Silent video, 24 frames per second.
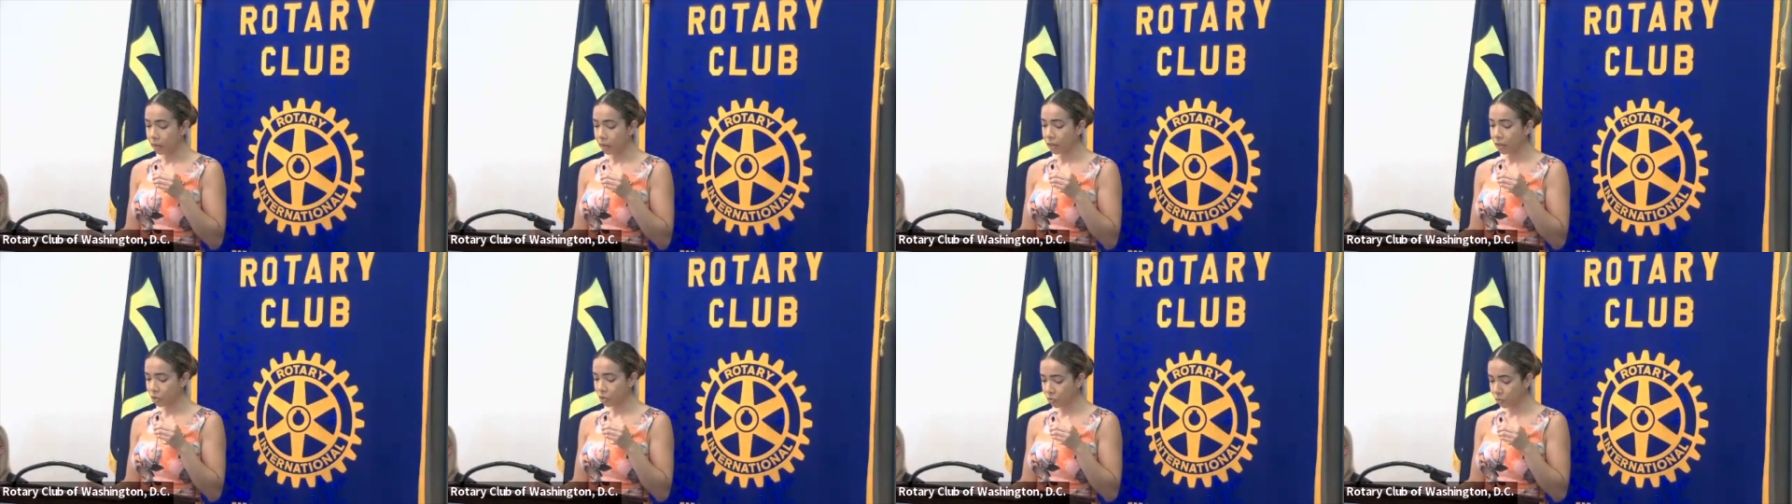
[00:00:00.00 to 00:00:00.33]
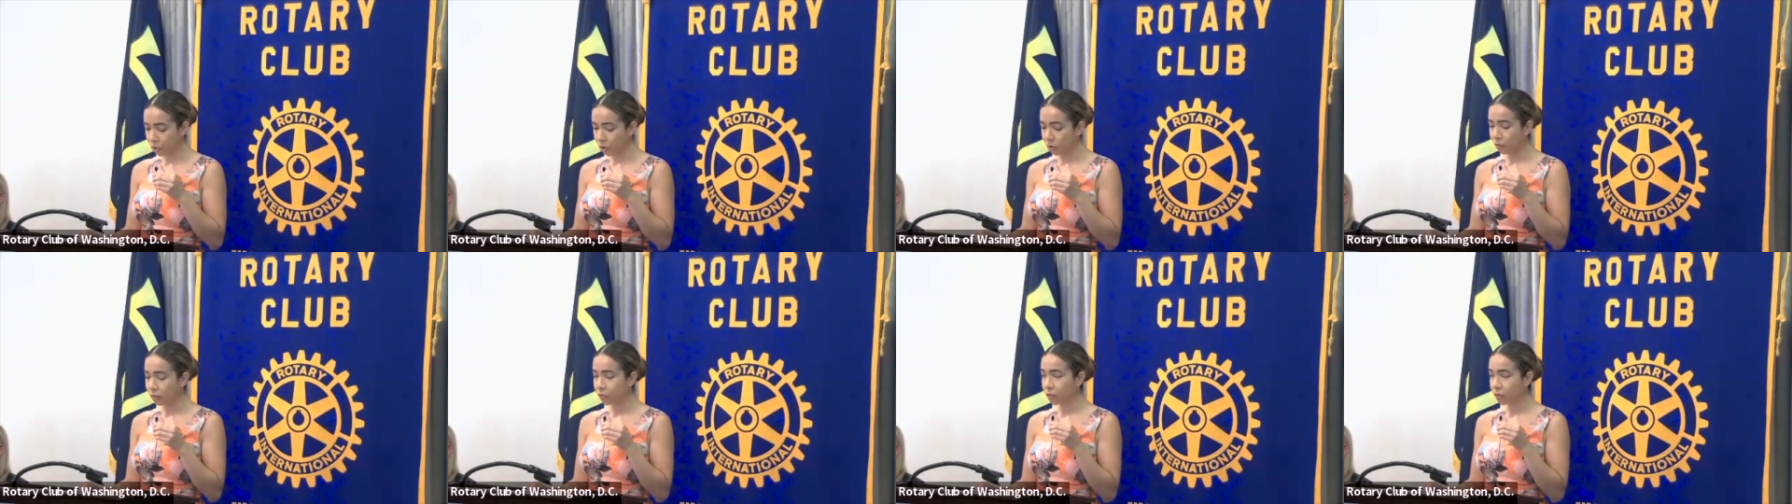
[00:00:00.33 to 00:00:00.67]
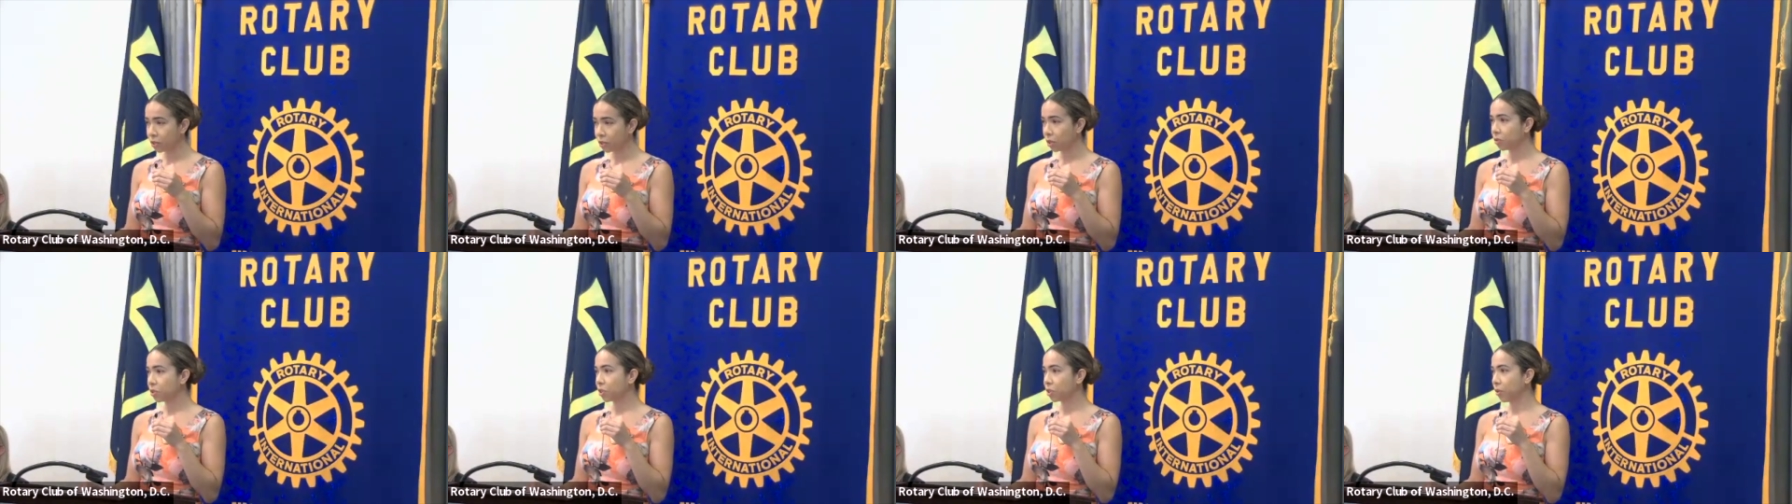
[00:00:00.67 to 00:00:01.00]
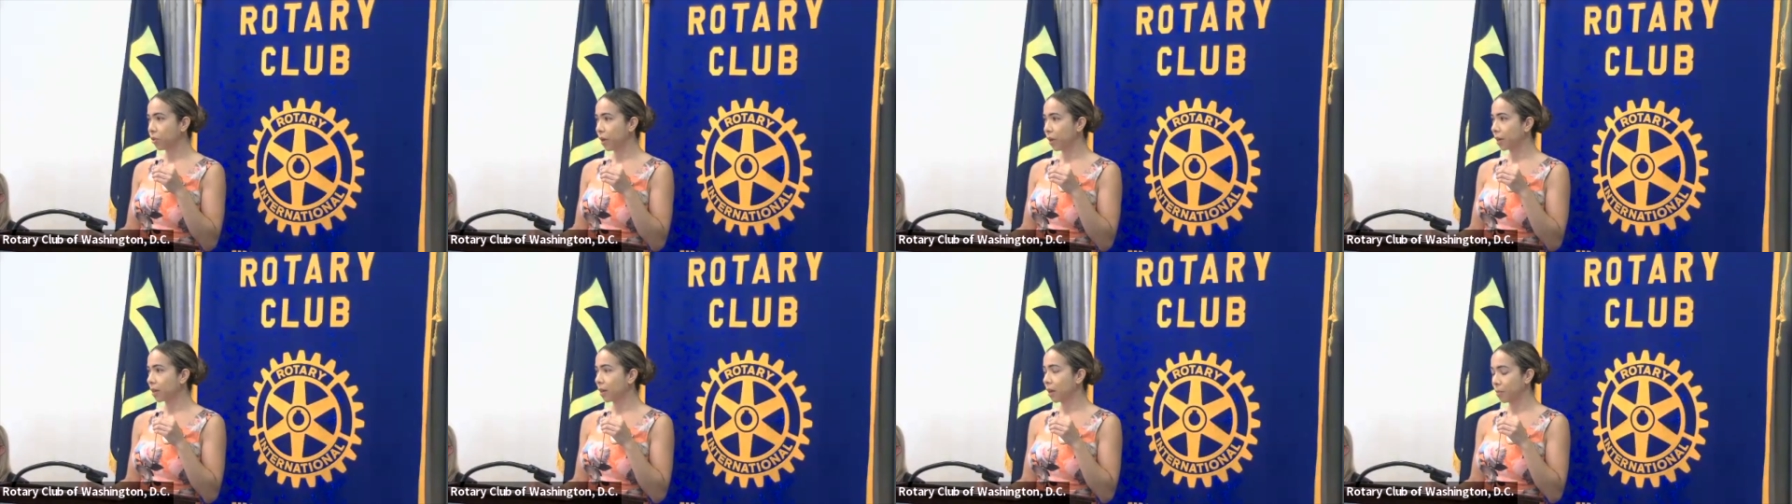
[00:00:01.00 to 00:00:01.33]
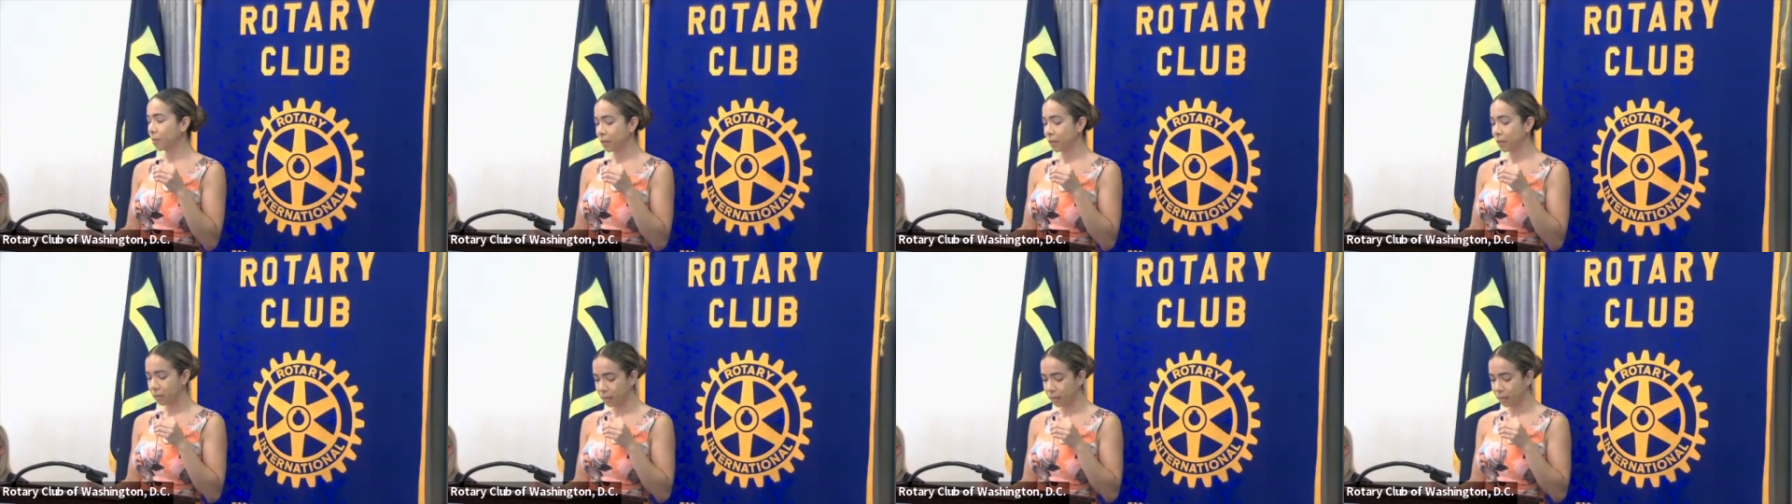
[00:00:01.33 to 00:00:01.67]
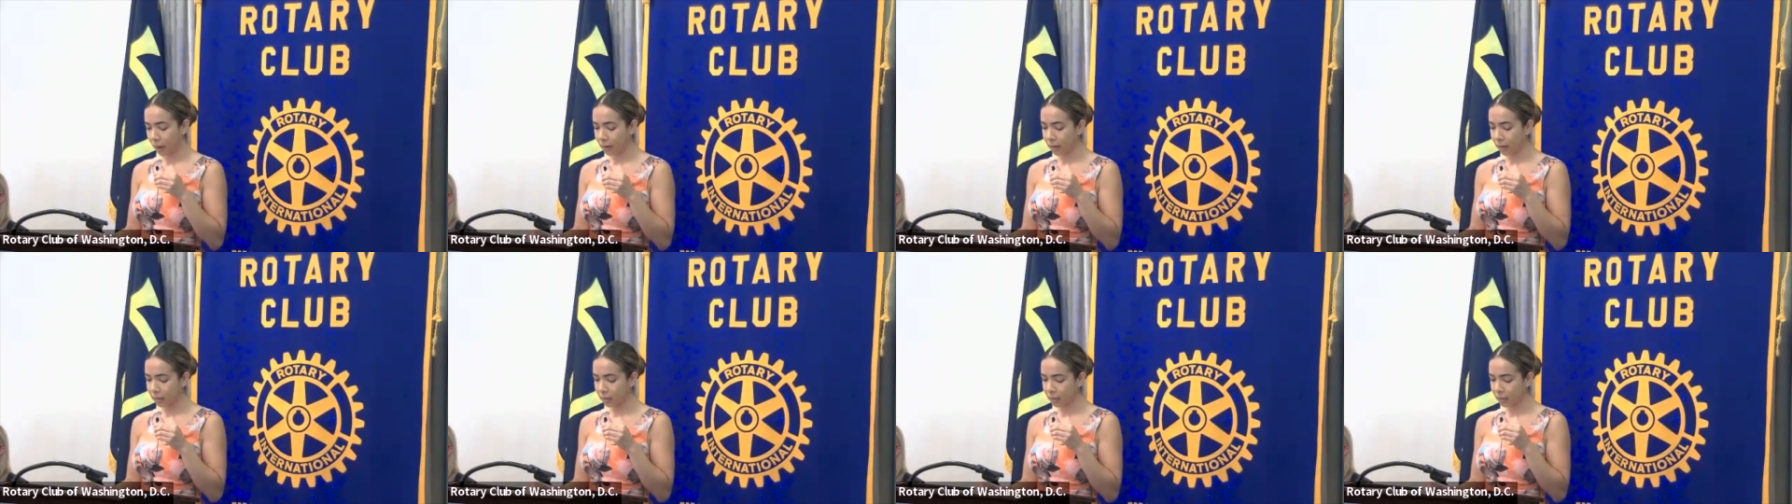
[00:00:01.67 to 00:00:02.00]
control for socioeconomic
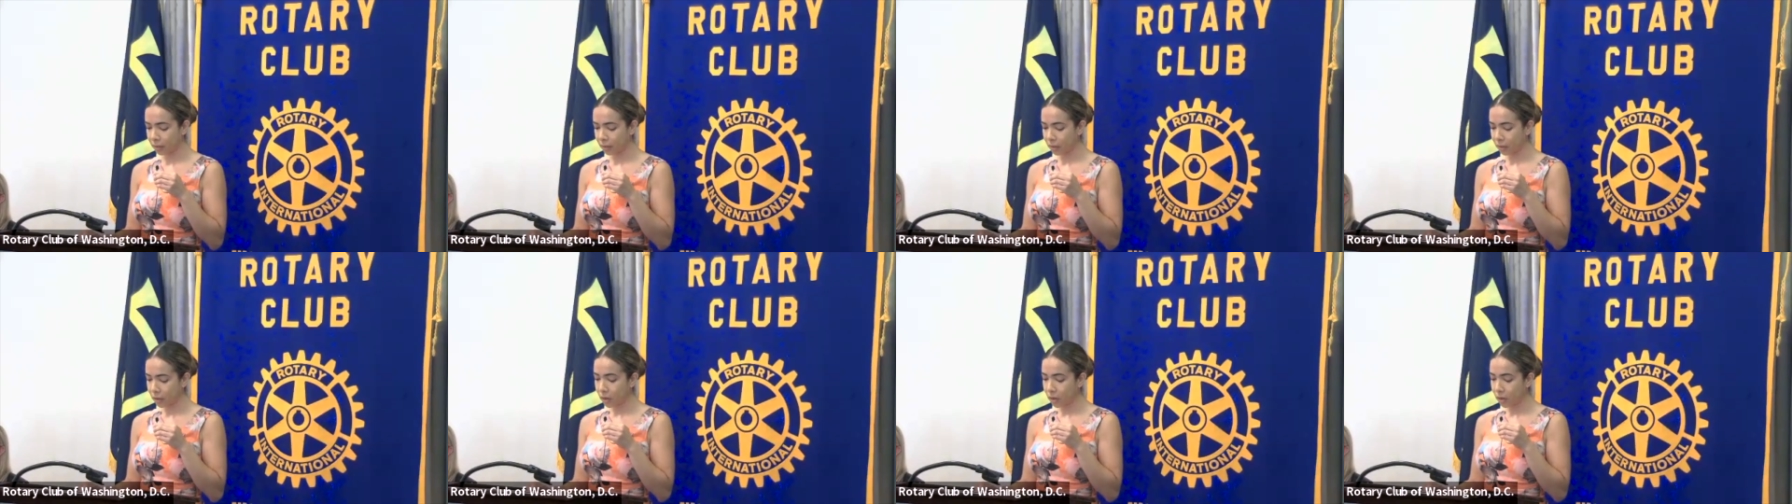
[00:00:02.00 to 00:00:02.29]
status.